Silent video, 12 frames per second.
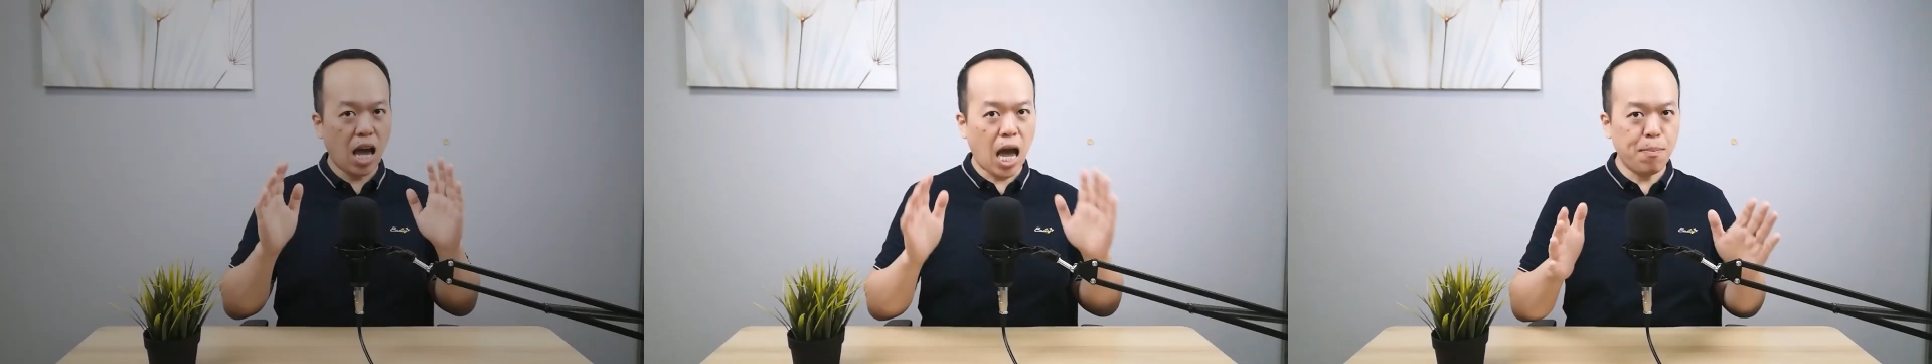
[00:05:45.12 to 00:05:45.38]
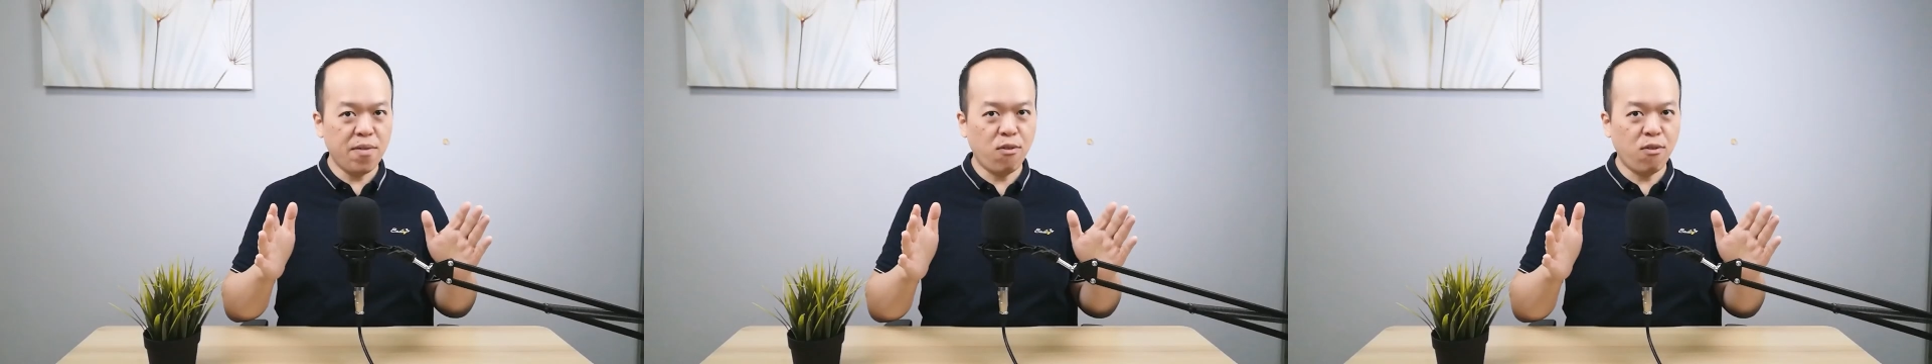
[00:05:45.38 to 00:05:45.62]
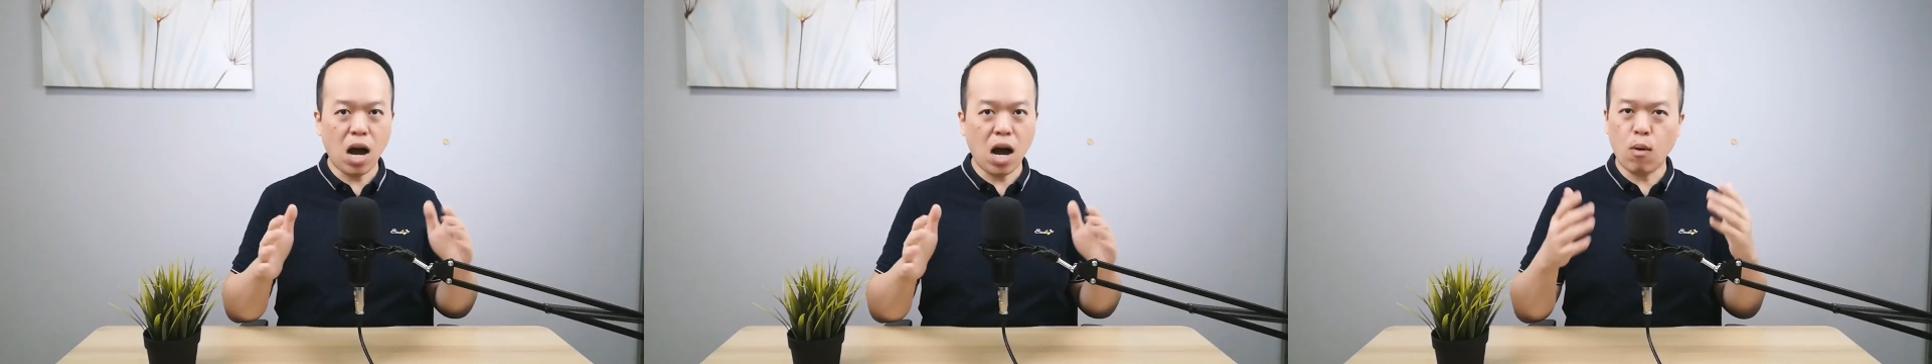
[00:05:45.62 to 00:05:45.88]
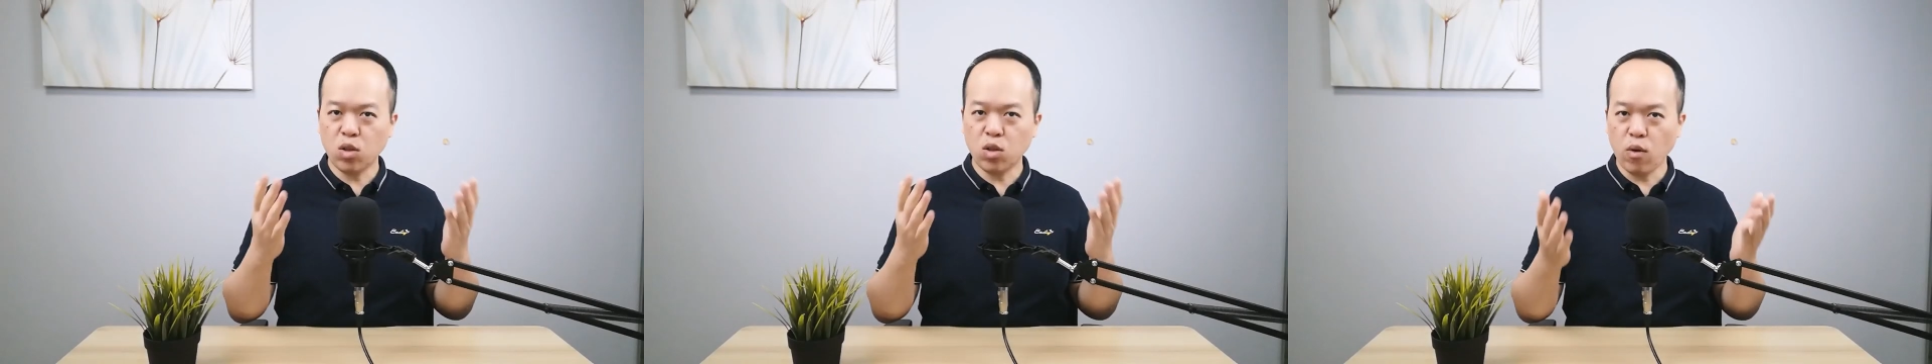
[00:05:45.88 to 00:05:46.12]
And before
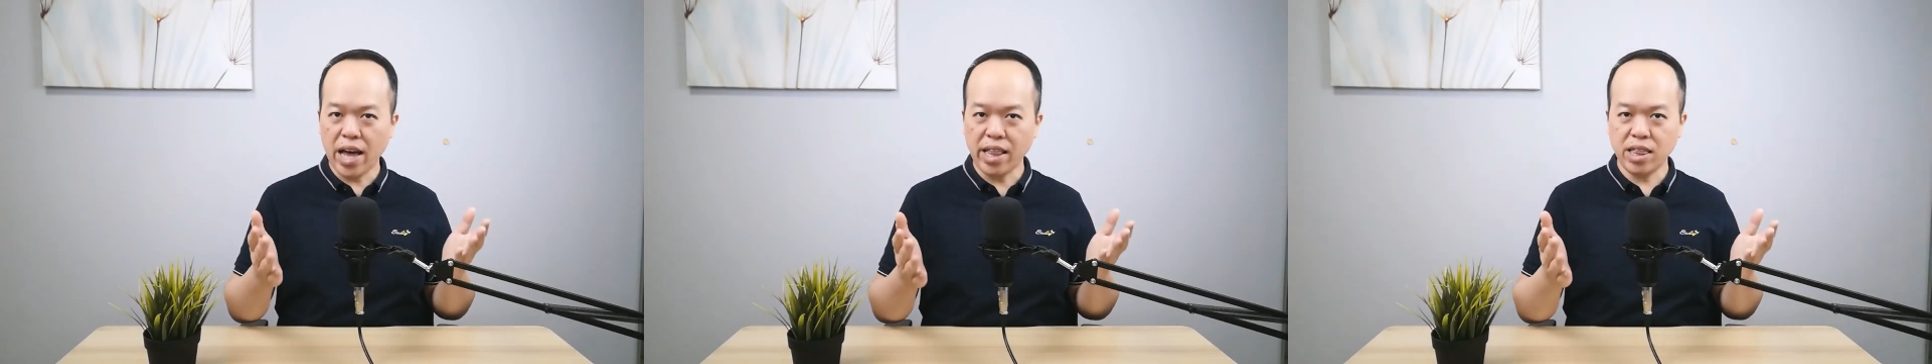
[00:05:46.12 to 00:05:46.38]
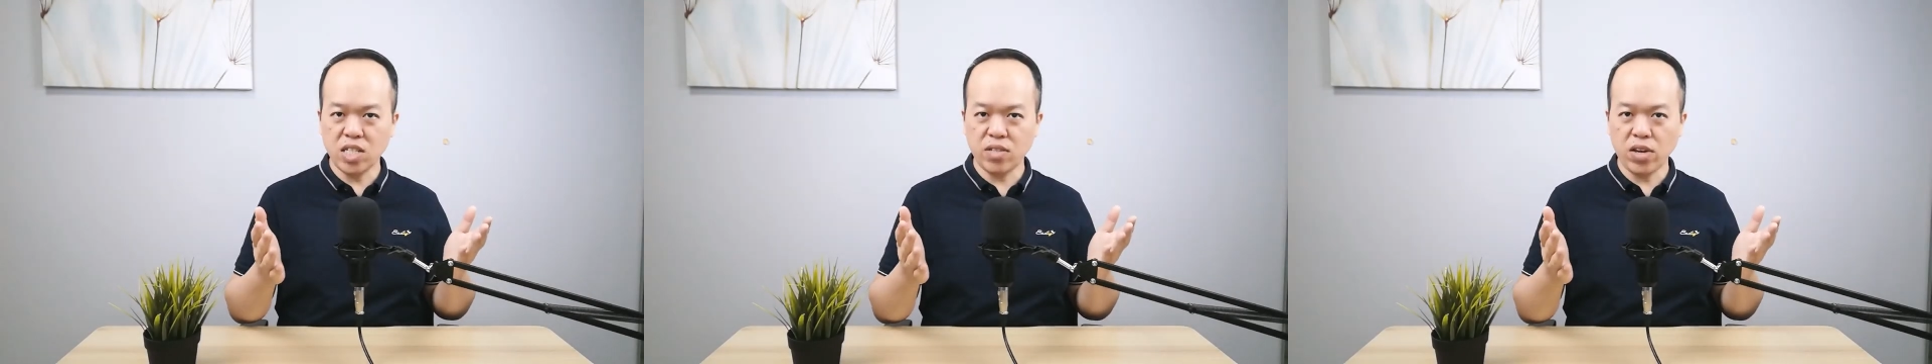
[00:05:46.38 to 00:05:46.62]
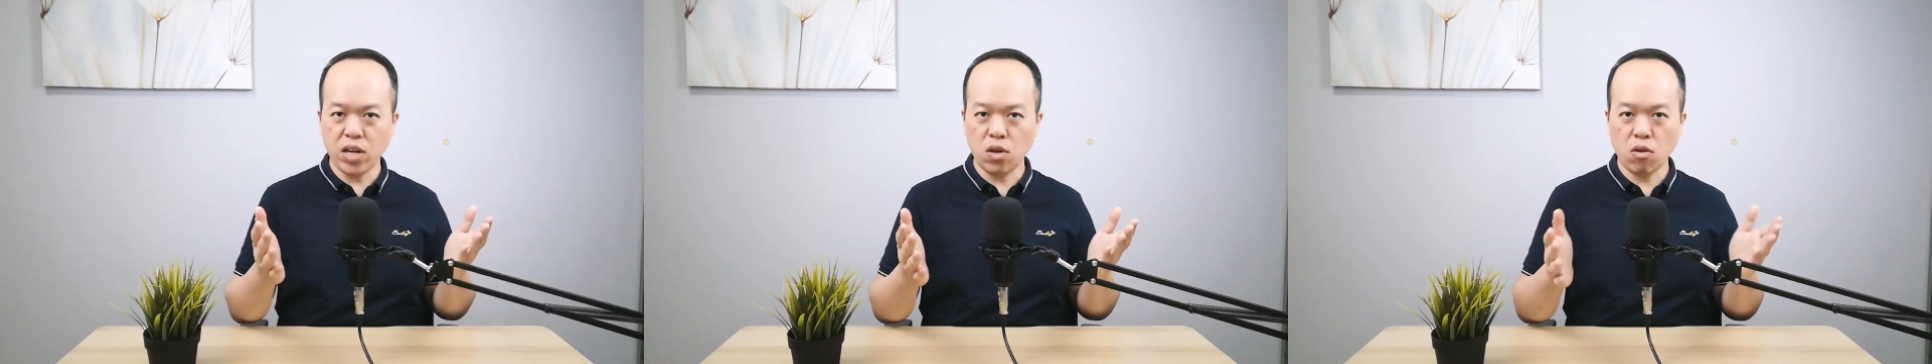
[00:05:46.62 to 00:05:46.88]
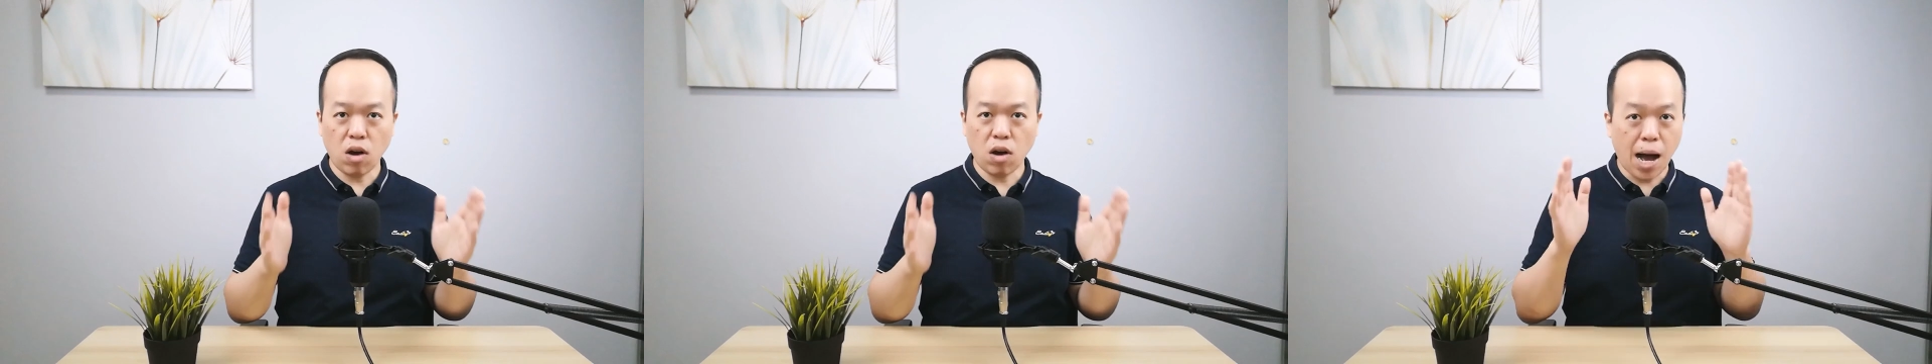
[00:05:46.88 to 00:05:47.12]
I want to end this
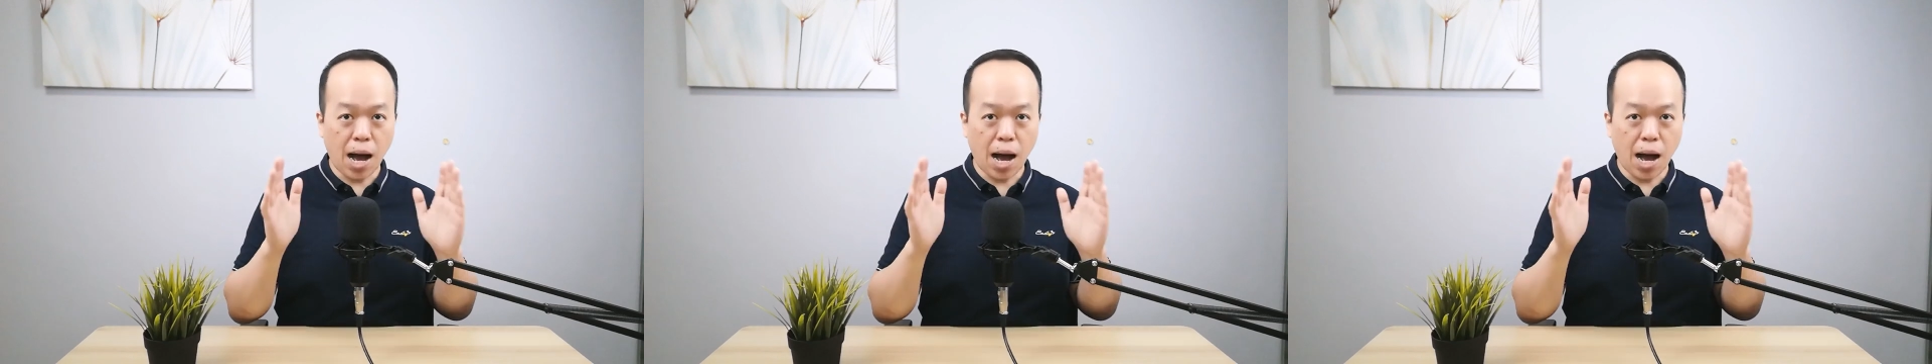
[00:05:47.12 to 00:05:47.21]
video,